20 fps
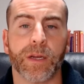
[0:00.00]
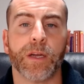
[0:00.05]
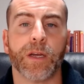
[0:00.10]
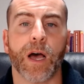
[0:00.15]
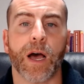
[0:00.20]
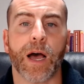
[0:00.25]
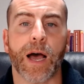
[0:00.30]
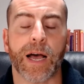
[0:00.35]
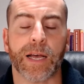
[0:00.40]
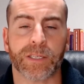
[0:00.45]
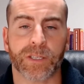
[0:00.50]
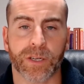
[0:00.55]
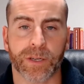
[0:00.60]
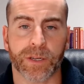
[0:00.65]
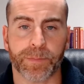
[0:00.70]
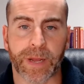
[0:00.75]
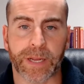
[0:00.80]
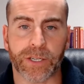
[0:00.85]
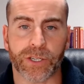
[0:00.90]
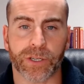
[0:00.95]
as I
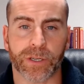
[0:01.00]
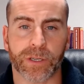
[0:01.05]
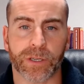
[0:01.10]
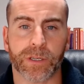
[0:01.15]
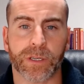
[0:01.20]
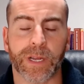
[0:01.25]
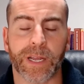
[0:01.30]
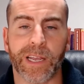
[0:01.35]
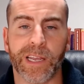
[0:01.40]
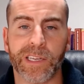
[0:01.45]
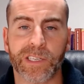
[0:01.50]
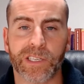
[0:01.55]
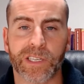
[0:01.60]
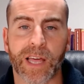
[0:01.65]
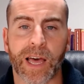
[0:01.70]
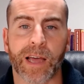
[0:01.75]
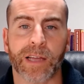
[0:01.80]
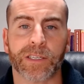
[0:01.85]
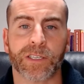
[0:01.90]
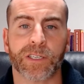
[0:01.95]
mentioned, is
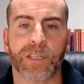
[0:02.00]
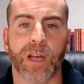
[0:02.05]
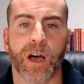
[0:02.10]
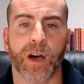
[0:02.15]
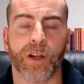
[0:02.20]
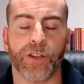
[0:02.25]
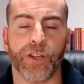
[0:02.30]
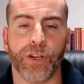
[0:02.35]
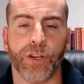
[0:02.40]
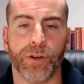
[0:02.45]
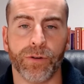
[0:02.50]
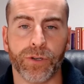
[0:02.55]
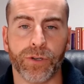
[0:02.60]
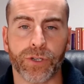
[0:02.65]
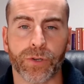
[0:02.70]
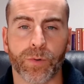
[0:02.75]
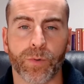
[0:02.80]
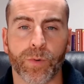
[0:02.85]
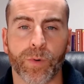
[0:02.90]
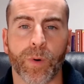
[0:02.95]
that
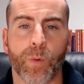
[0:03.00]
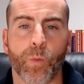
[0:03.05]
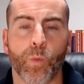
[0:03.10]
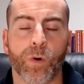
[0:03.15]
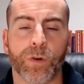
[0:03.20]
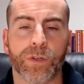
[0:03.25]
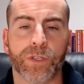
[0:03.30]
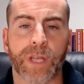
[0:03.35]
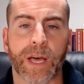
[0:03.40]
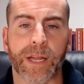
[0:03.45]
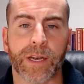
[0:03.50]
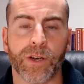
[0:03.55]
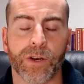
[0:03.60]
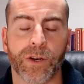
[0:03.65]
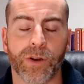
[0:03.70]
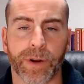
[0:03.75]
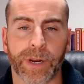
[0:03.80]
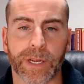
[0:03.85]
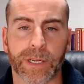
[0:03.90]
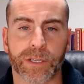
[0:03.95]
unusual? Was that
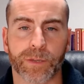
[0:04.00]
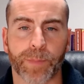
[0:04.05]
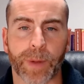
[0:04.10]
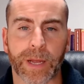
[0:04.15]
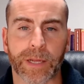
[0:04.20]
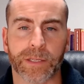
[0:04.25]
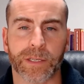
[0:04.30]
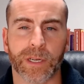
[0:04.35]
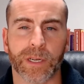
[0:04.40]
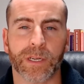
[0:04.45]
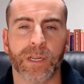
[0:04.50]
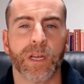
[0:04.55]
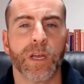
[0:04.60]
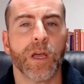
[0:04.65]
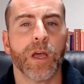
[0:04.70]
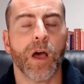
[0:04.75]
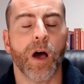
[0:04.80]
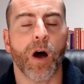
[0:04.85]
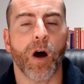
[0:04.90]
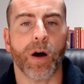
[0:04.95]
not expected?
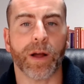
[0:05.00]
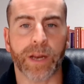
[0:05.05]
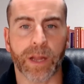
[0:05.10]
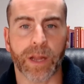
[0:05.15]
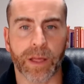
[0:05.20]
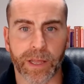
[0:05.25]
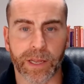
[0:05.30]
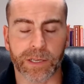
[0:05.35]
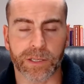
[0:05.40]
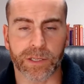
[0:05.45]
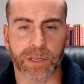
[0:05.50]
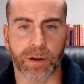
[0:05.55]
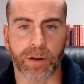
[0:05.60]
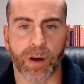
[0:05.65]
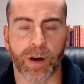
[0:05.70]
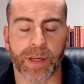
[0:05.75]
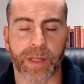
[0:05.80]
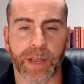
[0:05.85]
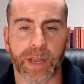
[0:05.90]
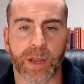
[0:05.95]
I don't think so.
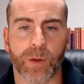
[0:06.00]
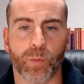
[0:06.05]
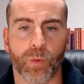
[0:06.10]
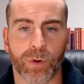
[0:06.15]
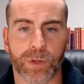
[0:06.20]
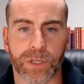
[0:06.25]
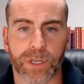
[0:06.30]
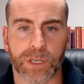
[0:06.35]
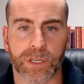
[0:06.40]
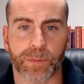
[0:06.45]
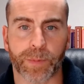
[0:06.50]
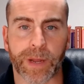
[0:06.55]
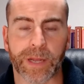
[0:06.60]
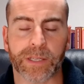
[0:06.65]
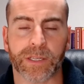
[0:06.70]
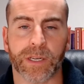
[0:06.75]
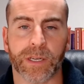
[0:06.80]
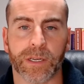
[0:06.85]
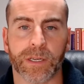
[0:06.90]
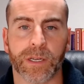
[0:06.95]
I think it was
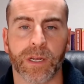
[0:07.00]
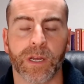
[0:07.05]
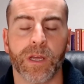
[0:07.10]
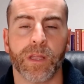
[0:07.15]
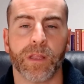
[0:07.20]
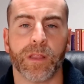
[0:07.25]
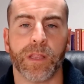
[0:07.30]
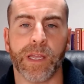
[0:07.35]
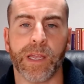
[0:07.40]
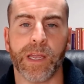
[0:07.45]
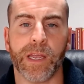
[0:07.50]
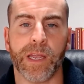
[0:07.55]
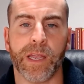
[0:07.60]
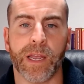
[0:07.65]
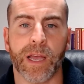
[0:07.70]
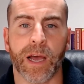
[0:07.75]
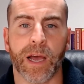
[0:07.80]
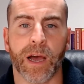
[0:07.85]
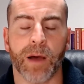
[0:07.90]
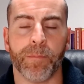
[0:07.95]
expected.
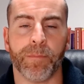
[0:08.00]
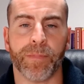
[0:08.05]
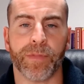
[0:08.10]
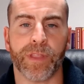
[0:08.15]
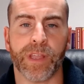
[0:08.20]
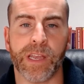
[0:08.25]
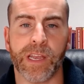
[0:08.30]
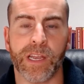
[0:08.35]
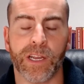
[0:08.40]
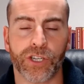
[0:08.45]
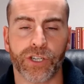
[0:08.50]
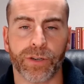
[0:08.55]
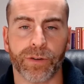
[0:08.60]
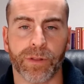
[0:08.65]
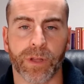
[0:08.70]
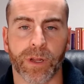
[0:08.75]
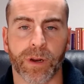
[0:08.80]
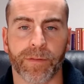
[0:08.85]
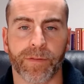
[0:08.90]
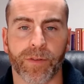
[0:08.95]
The issue
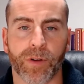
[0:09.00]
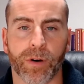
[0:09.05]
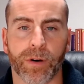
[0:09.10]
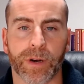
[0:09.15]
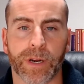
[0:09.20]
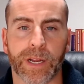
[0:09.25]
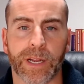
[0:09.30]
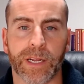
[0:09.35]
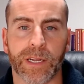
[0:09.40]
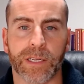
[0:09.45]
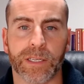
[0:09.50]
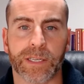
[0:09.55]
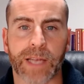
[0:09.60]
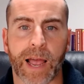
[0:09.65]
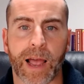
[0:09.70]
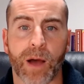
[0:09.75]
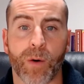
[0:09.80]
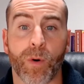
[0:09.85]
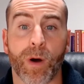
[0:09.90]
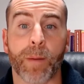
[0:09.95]
that I've got is
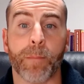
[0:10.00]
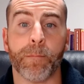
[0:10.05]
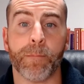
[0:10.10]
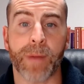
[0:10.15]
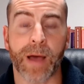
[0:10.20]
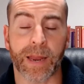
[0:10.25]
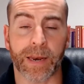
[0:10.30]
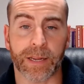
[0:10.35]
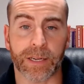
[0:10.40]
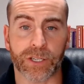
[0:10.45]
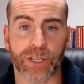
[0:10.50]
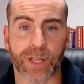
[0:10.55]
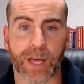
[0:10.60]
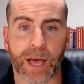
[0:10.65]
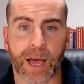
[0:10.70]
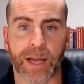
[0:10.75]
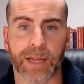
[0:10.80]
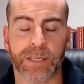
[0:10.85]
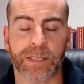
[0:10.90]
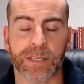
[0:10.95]
how I manage that